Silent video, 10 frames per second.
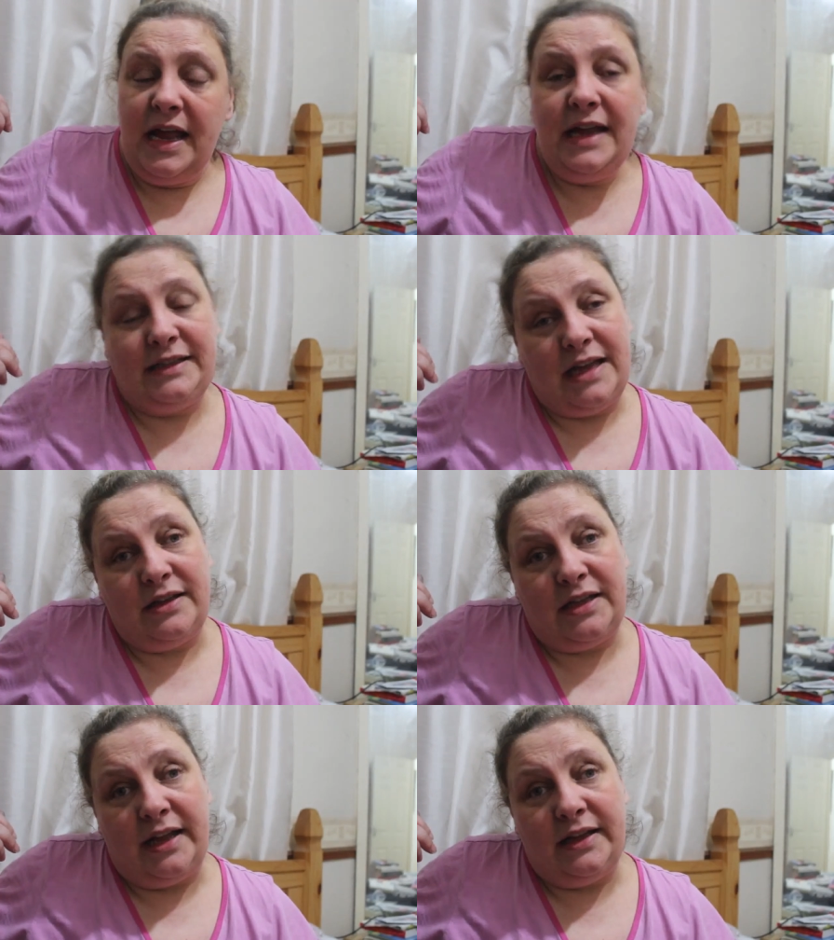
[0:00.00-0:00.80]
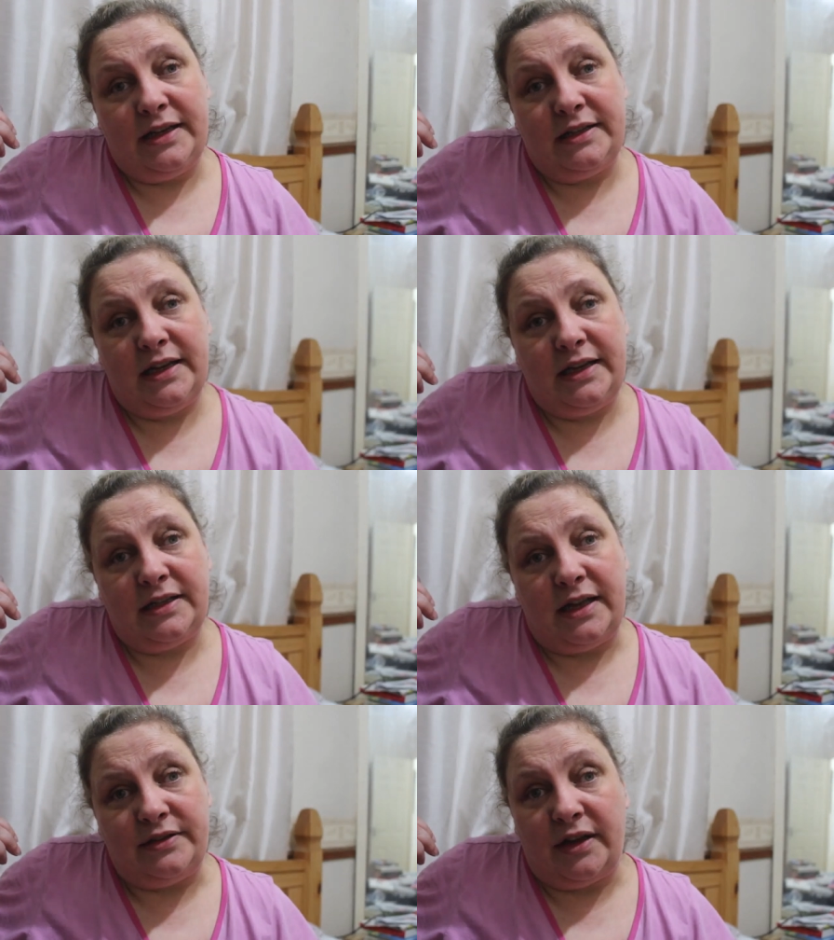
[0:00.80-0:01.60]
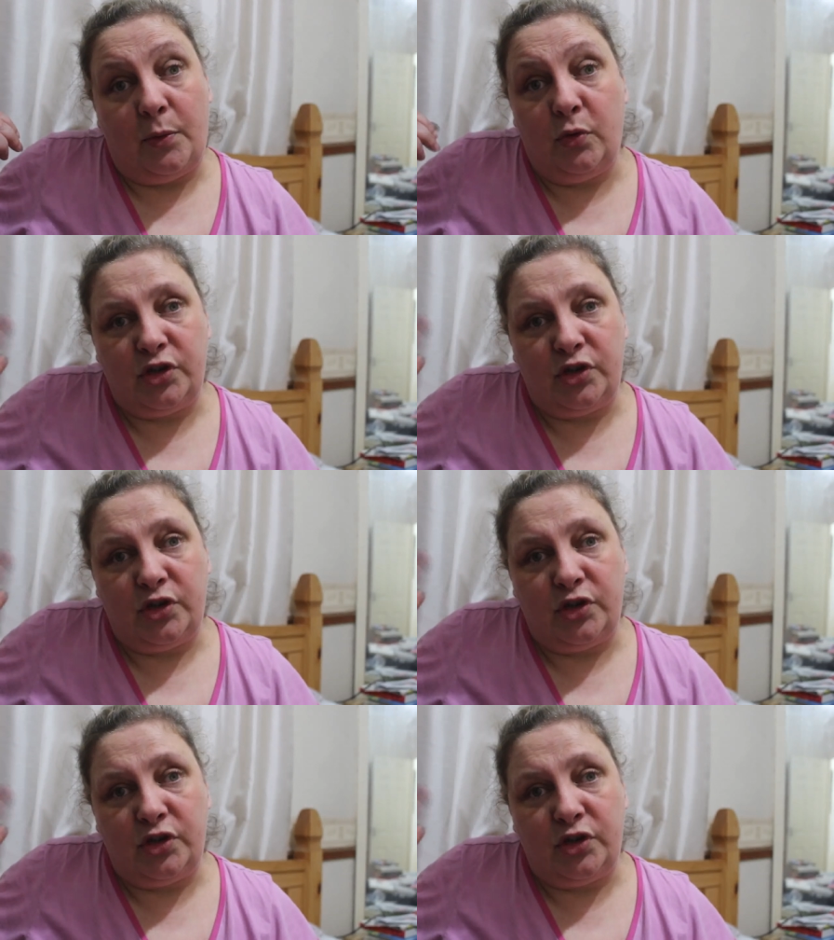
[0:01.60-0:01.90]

It sounds like there's, it sounds like a war